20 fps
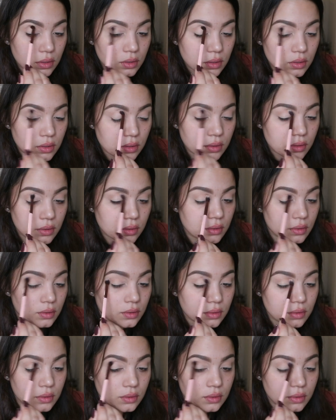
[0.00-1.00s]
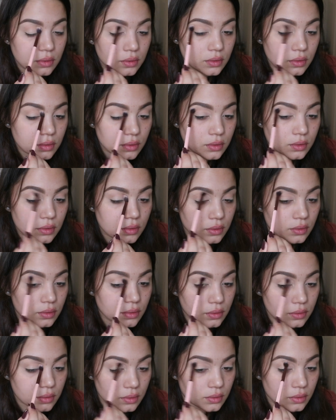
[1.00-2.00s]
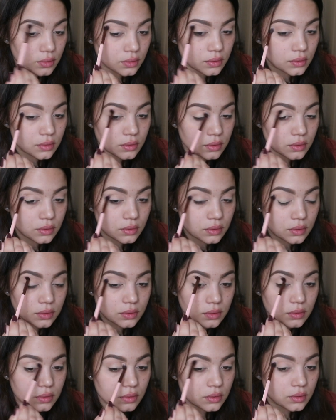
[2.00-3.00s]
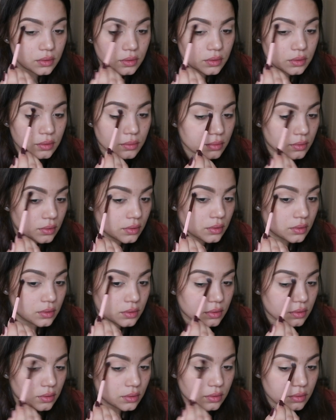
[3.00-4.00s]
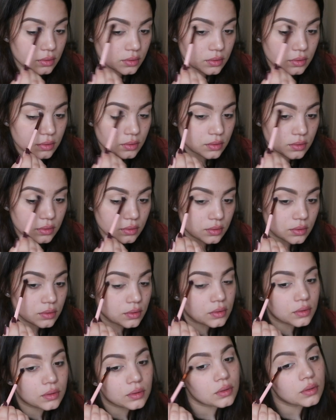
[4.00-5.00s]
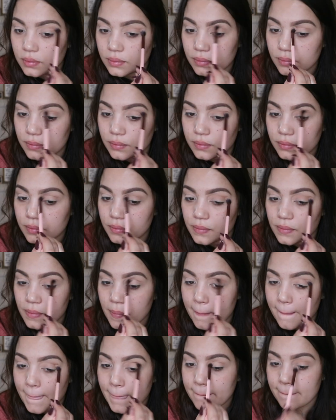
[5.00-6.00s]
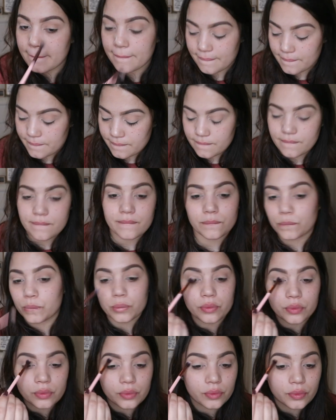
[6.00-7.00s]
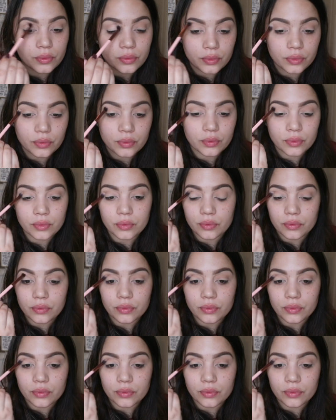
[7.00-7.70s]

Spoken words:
No one is speaking in this clip.